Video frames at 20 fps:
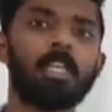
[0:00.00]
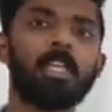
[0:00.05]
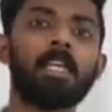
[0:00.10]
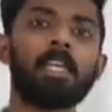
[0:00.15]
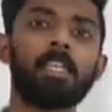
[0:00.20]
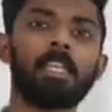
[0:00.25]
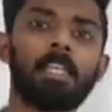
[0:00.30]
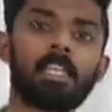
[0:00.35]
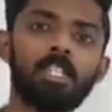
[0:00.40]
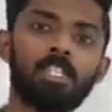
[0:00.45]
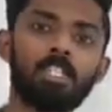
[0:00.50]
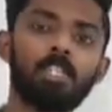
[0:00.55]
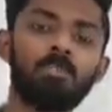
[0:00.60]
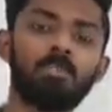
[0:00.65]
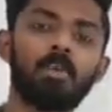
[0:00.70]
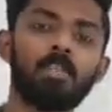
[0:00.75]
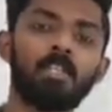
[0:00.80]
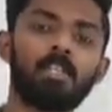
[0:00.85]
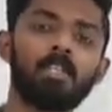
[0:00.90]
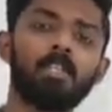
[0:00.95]
It is
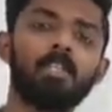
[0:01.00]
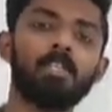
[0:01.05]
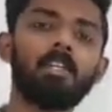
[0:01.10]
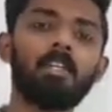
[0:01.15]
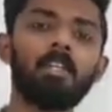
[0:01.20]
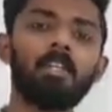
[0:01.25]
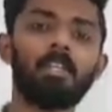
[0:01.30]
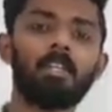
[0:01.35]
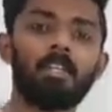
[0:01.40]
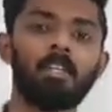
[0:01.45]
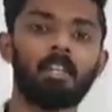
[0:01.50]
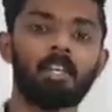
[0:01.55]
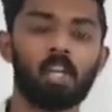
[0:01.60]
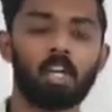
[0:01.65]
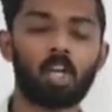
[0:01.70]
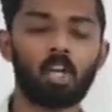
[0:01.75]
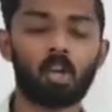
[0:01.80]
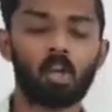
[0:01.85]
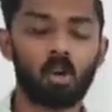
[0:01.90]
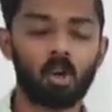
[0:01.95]
to attend the
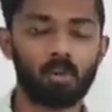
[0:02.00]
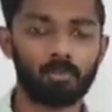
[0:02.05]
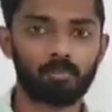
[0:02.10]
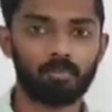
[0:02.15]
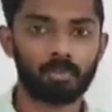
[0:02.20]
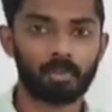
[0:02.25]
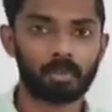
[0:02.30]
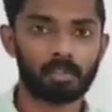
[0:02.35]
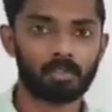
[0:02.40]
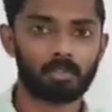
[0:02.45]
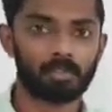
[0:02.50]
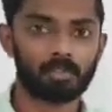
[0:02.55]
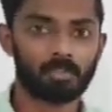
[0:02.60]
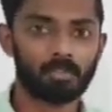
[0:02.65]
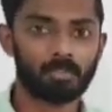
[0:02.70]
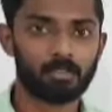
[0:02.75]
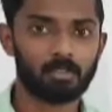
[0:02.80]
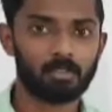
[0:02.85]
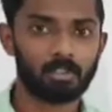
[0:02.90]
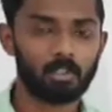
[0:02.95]
conference.
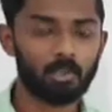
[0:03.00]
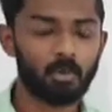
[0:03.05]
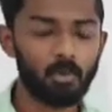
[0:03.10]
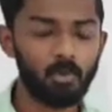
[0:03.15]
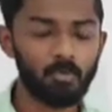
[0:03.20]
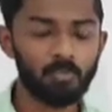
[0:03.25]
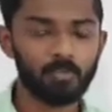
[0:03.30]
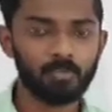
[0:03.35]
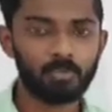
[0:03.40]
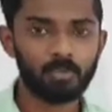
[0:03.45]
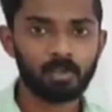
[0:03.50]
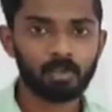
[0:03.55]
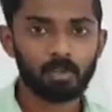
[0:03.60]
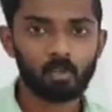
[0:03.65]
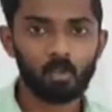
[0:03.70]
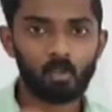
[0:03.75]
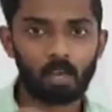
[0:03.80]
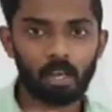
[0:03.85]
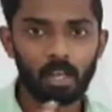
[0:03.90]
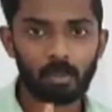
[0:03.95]
So
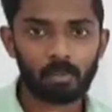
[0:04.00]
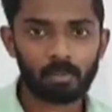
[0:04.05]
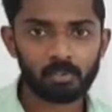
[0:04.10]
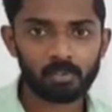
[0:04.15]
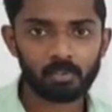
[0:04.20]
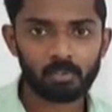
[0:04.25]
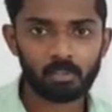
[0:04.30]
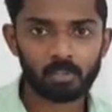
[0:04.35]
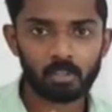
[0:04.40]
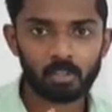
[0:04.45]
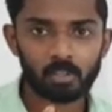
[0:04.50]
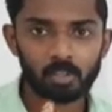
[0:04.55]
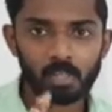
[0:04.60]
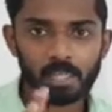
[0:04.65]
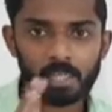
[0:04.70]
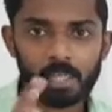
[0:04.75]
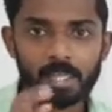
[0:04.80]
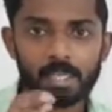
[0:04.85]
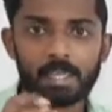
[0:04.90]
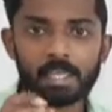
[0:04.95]
what happens?
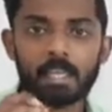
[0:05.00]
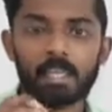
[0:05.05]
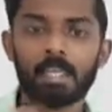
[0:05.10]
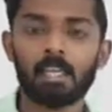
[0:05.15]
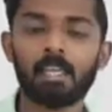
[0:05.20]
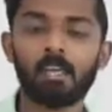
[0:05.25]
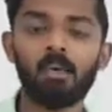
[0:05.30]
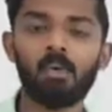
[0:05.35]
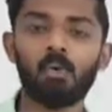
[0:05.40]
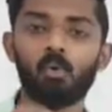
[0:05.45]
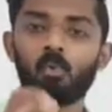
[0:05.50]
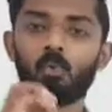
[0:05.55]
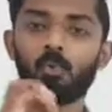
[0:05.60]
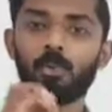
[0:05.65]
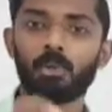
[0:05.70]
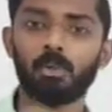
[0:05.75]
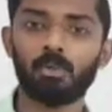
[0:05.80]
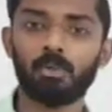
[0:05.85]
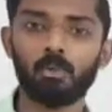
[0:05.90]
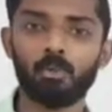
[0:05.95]
Here we
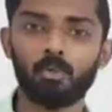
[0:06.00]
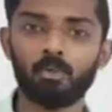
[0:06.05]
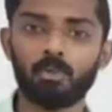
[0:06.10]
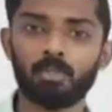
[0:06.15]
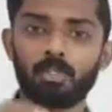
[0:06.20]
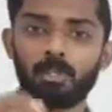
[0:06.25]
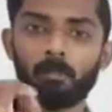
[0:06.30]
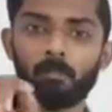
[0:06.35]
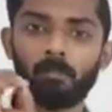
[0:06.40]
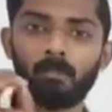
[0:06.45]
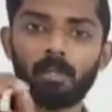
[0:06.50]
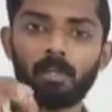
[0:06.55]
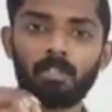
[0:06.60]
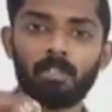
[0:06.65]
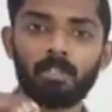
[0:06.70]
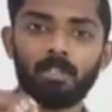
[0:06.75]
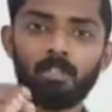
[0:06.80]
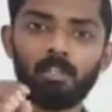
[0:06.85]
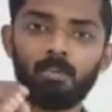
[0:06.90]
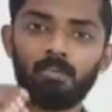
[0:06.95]
use the
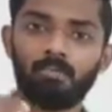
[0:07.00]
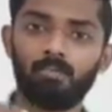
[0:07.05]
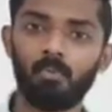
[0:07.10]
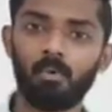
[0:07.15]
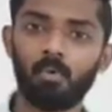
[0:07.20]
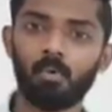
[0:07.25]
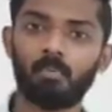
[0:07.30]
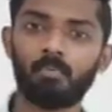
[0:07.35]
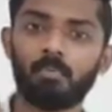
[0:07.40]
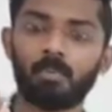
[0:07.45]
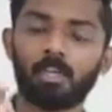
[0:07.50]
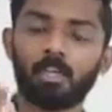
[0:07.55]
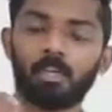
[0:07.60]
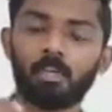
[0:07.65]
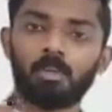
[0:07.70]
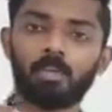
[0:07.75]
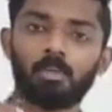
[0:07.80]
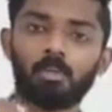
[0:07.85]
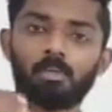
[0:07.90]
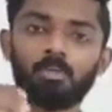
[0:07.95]
present form
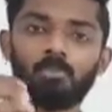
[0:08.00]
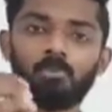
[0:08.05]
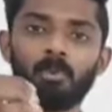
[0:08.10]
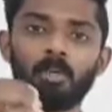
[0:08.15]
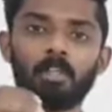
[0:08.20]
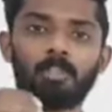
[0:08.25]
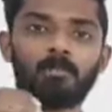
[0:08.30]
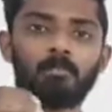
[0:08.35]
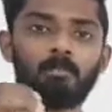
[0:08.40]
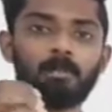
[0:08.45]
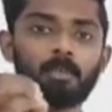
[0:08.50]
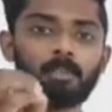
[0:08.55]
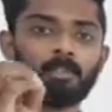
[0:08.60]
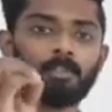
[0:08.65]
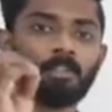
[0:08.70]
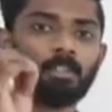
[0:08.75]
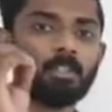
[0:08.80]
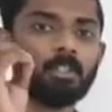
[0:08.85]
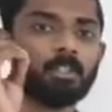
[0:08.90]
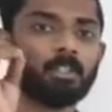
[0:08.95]
in order to express